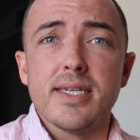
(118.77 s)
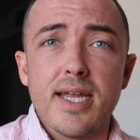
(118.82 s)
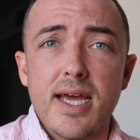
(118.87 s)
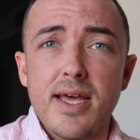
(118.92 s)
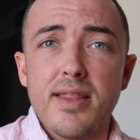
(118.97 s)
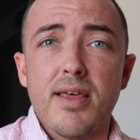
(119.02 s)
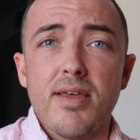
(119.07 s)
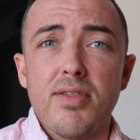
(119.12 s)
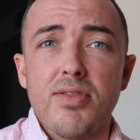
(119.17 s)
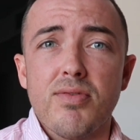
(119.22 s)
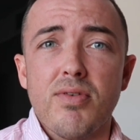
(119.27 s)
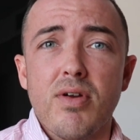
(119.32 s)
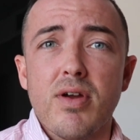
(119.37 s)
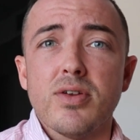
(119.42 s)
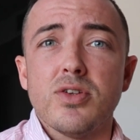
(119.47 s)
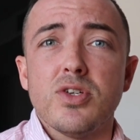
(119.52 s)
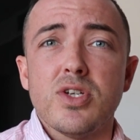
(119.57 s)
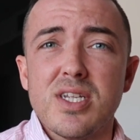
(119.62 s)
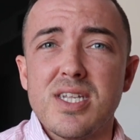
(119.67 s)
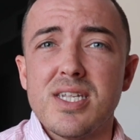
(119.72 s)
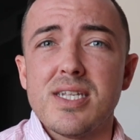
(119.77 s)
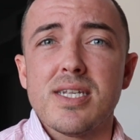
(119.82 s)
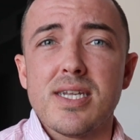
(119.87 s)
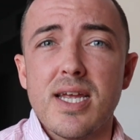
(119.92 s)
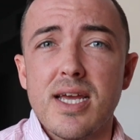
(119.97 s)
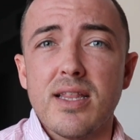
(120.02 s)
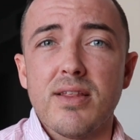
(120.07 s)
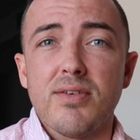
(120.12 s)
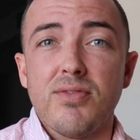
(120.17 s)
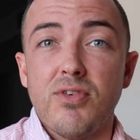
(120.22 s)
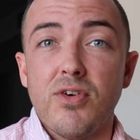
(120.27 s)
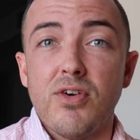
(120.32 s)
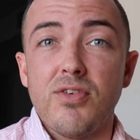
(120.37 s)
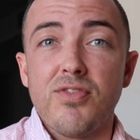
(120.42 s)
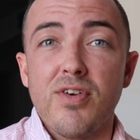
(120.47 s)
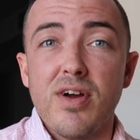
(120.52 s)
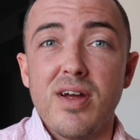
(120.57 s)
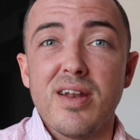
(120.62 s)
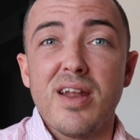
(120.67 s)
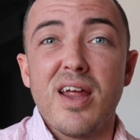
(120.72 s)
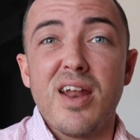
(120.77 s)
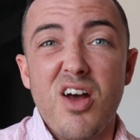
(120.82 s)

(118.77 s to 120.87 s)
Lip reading: down their throat just to stay at the forefront